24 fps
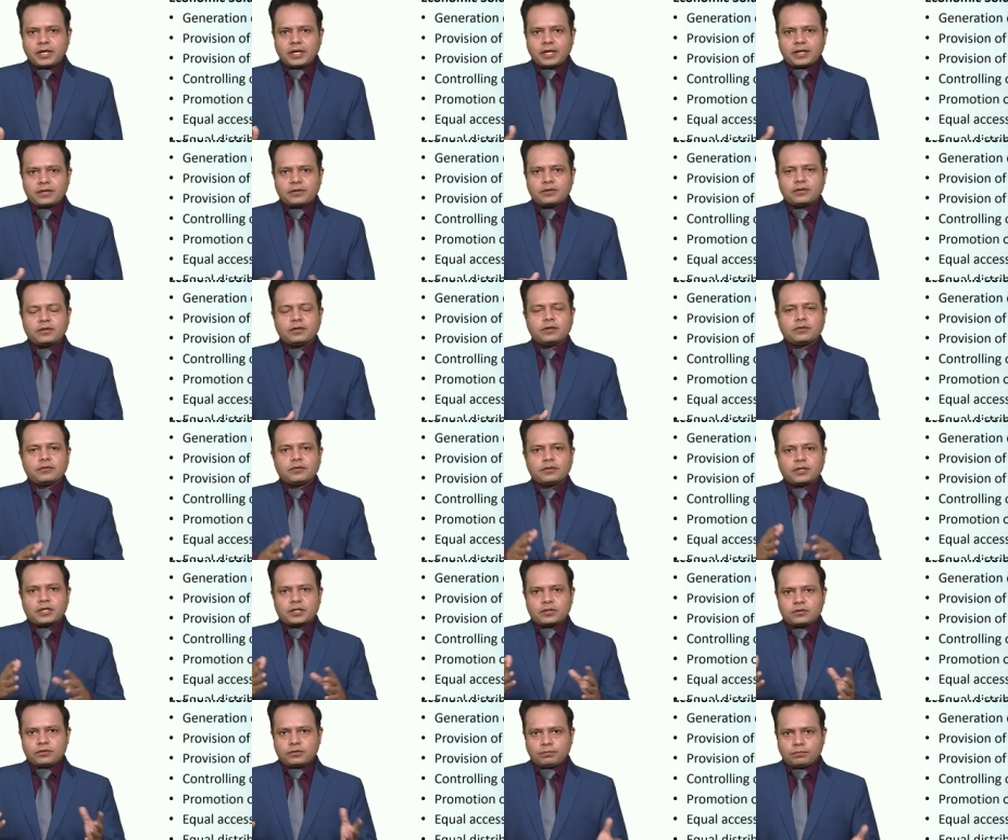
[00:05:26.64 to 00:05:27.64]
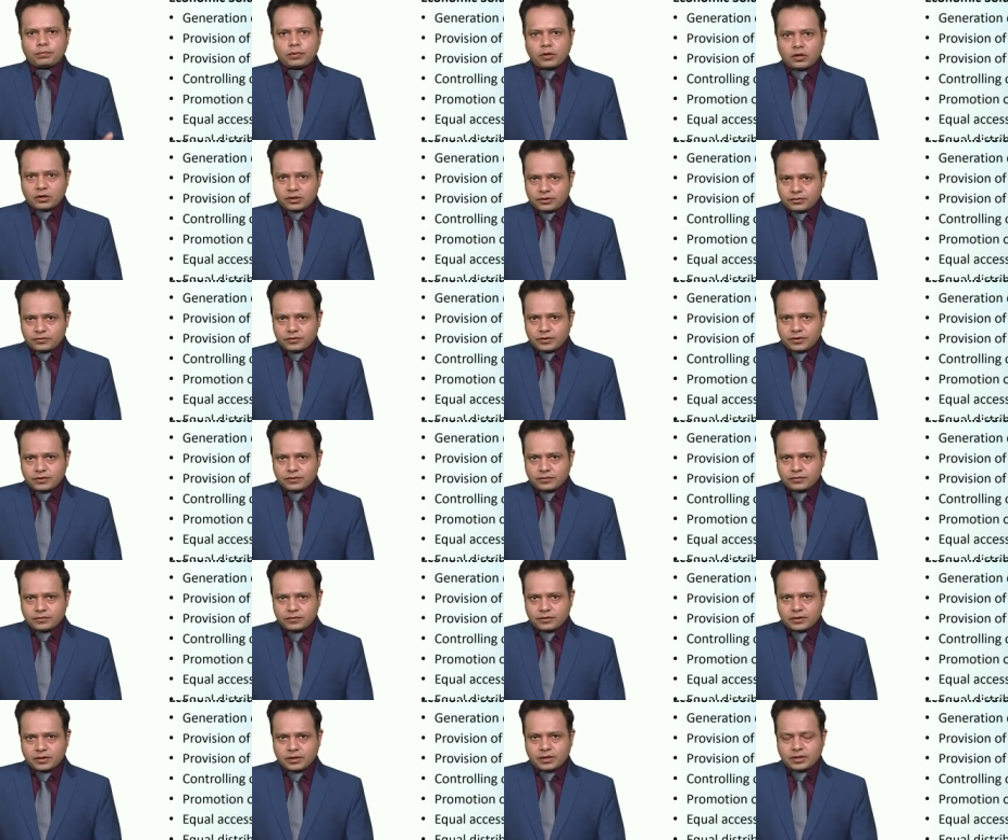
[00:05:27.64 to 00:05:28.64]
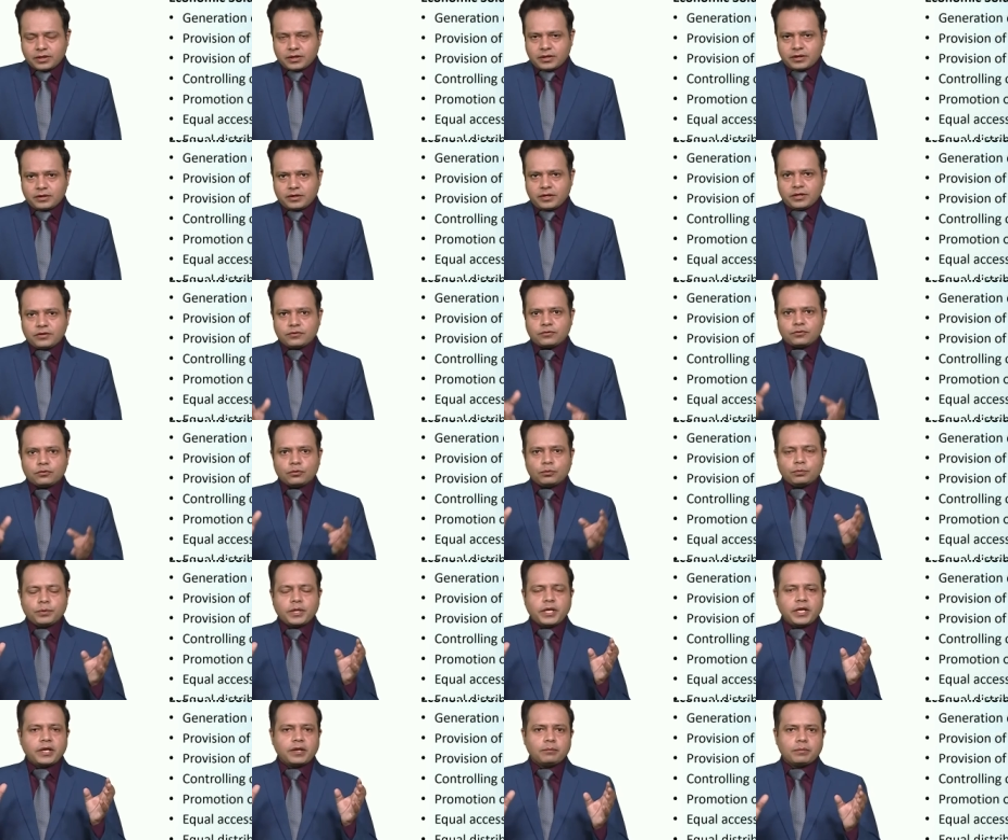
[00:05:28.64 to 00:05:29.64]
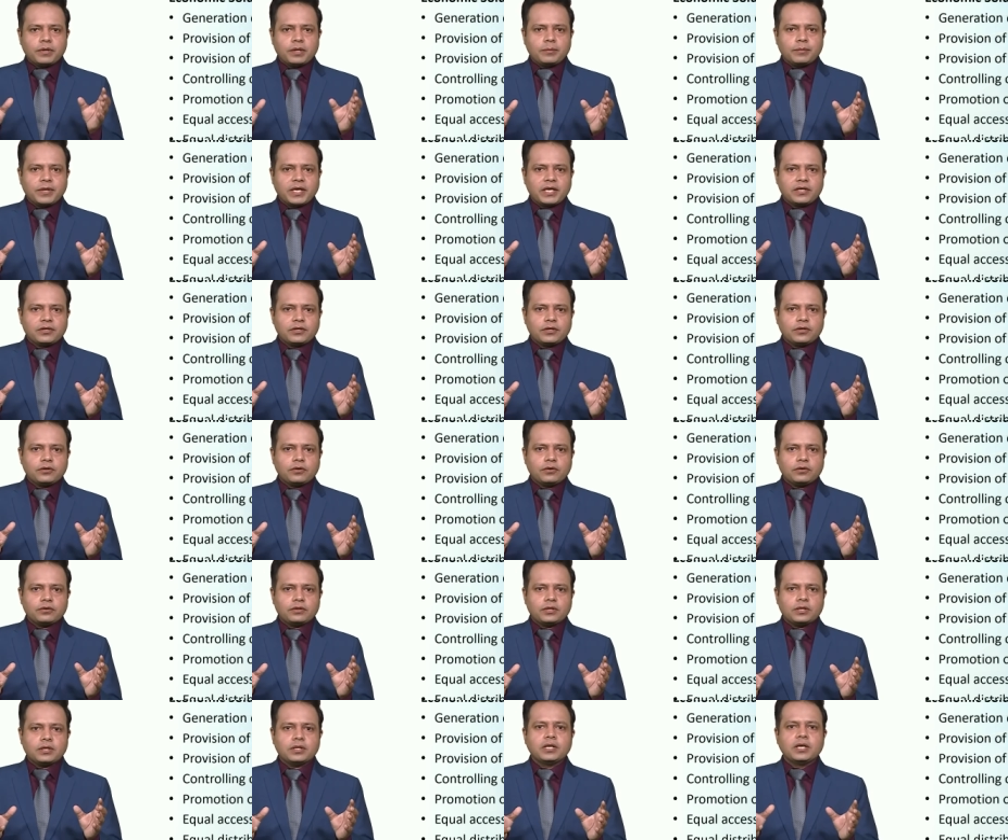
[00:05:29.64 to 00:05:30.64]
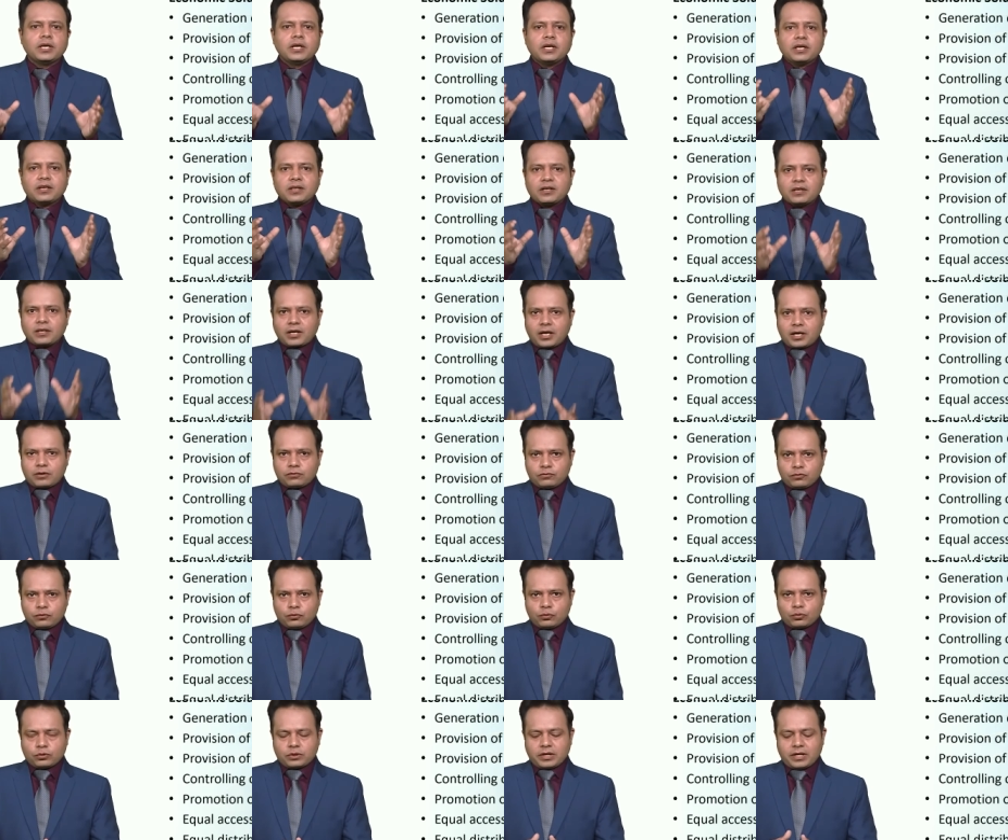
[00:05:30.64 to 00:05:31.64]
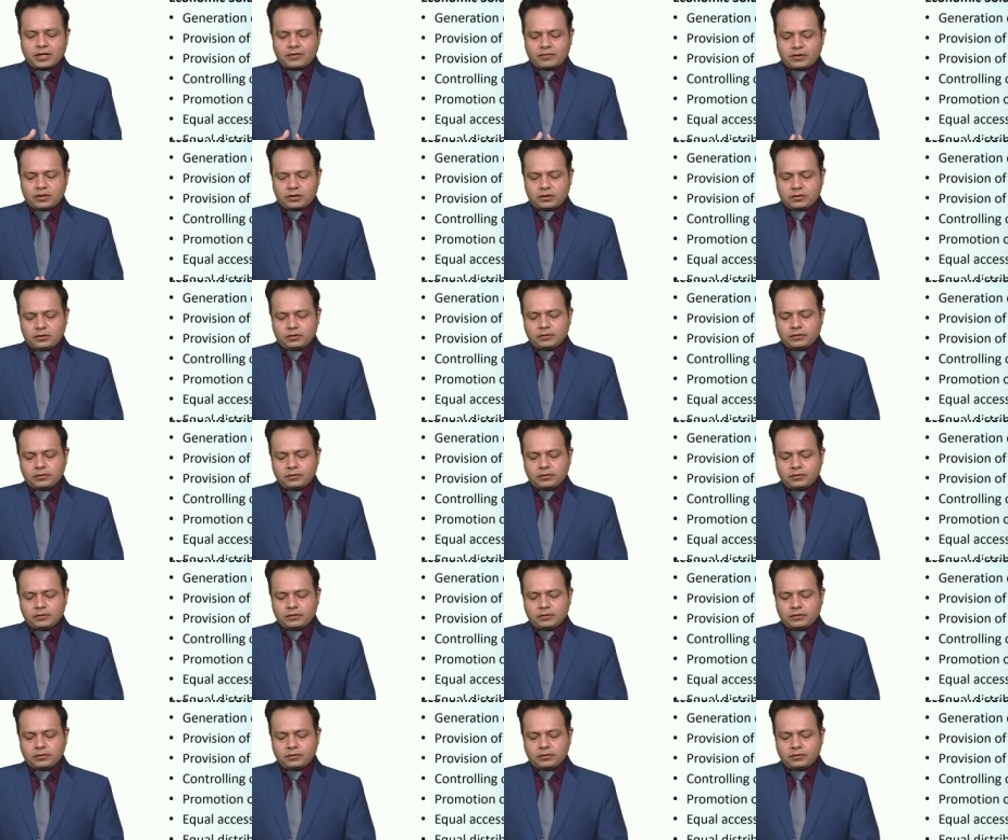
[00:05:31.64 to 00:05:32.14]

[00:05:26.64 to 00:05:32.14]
and such policies uh, needs to be implemented on the grassroots level